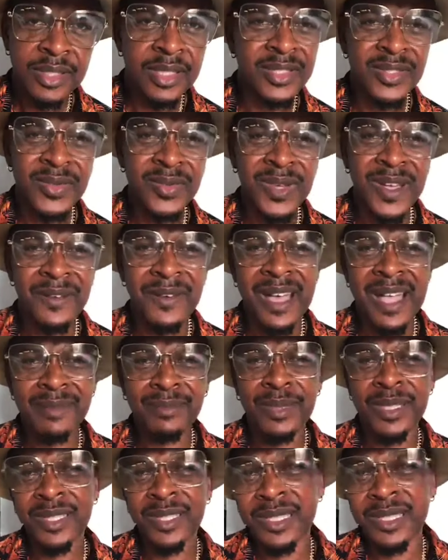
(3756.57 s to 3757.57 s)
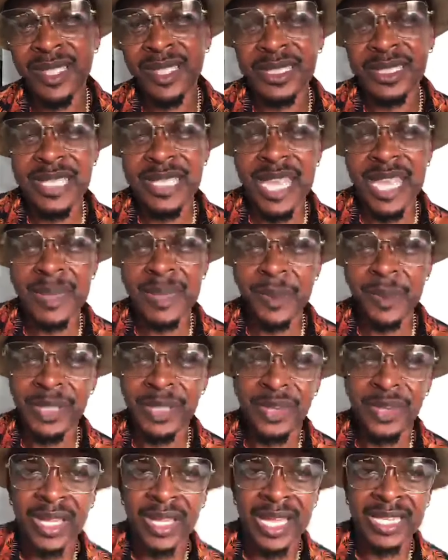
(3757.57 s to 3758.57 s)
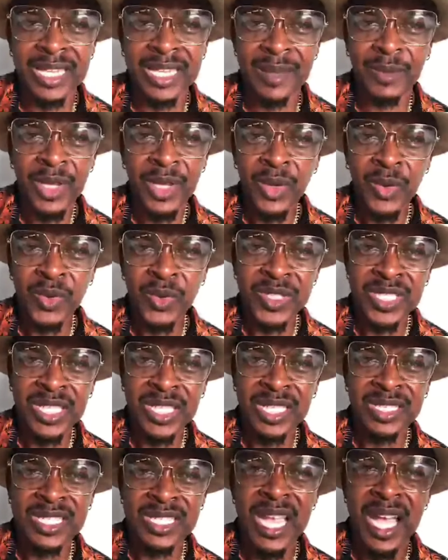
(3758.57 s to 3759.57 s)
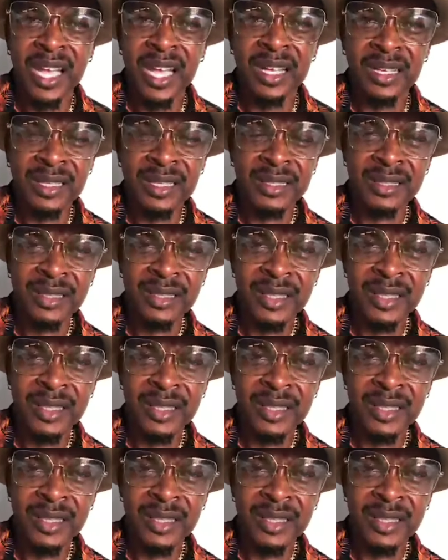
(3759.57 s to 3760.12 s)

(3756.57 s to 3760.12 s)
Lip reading: Yes, we have a lovely Chinese pitting down your name, Hussein Chang.